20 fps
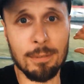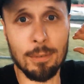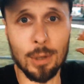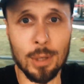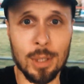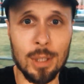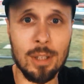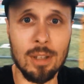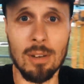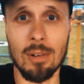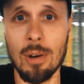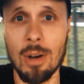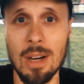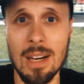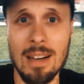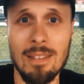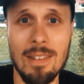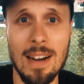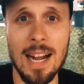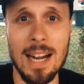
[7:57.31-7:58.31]
for the
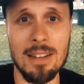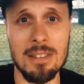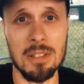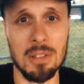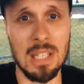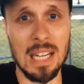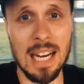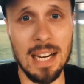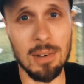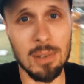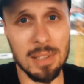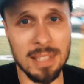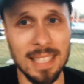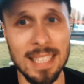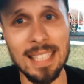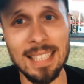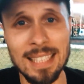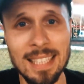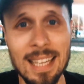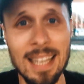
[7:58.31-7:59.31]
coronavirus
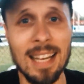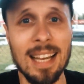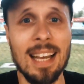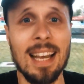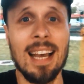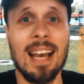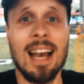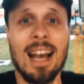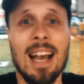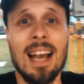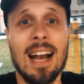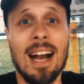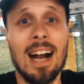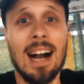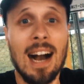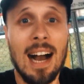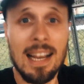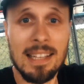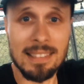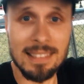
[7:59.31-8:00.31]
quarantine. Uh, I